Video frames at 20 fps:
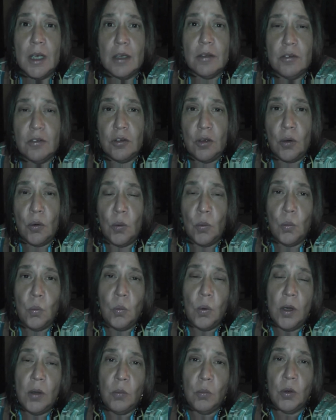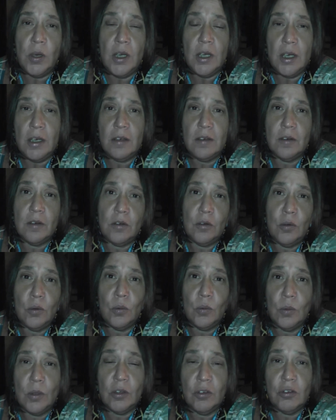So what we need to
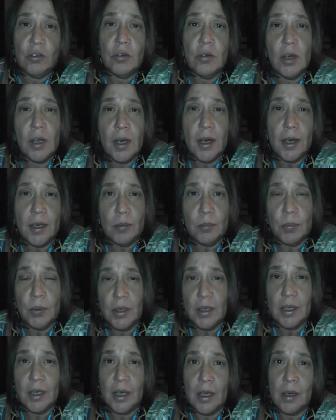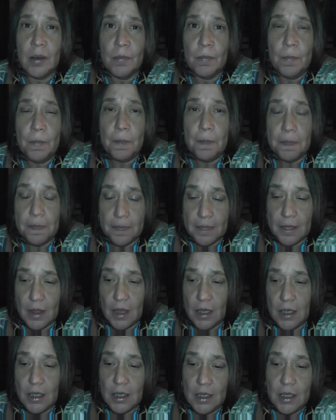do is unite, but
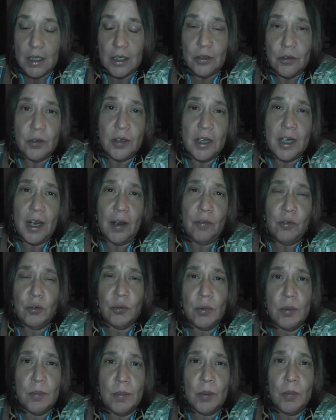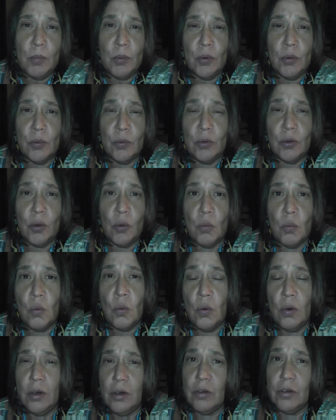you're going to have to remember that
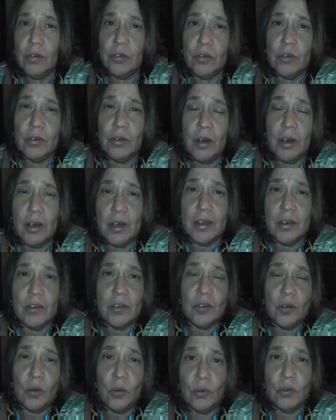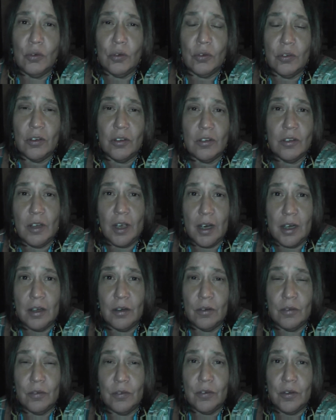warriors are not soldiers. It's kind
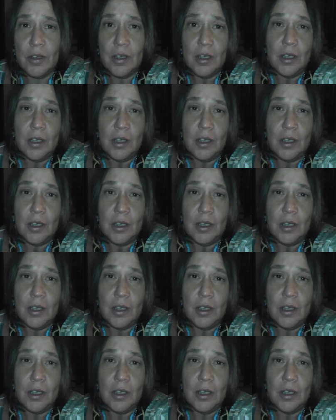of,